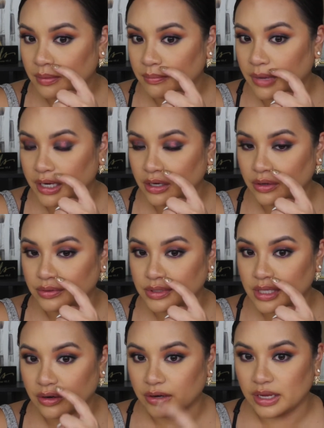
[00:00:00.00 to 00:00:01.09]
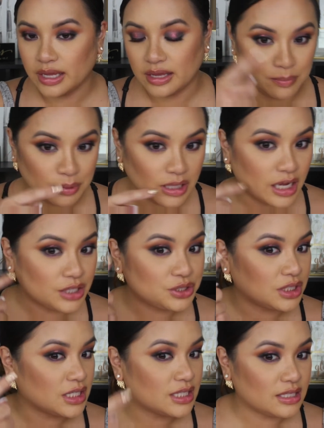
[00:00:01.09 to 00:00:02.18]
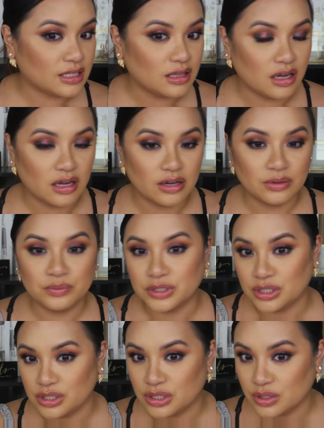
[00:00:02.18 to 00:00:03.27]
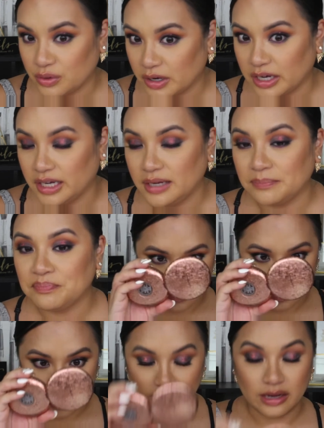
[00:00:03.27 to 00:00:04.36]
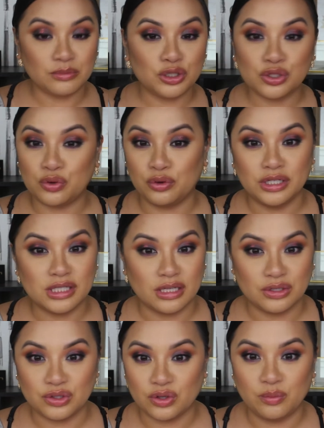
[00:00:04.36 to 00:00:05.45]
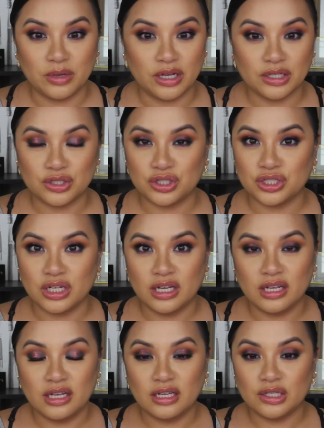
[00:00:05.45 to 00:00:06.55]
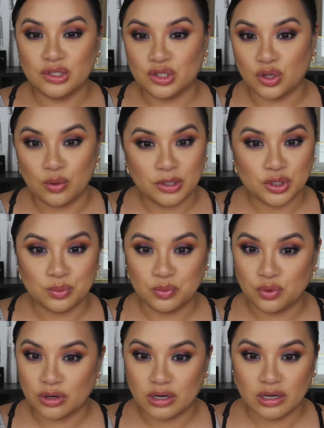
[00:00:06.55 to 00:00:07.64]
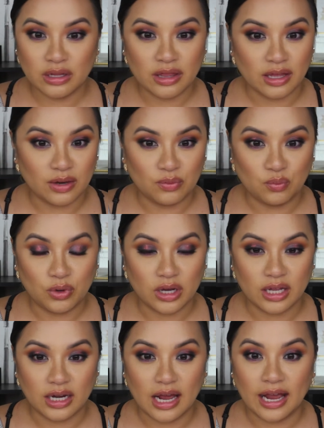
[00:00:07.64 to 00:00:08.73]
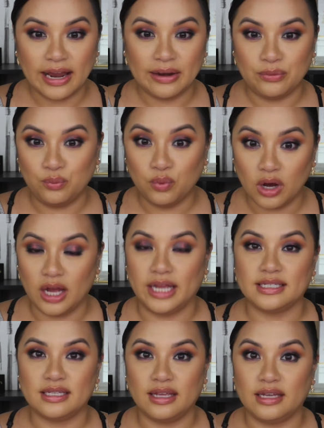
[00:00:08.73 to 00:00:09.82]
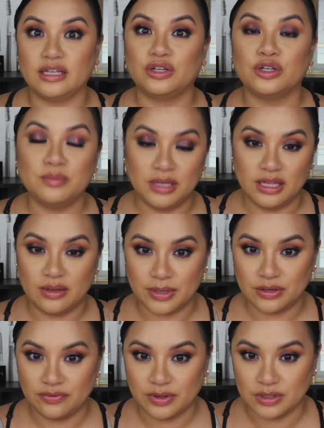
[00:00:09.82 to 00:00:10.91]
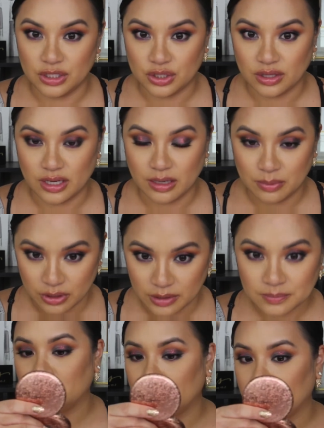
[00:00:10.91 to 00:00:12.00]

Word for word: my nose area. Blush is still on, which is great. Yeah, I'm just creasing so much, so much more than what I want. And it could be the amount of foundation that I put on.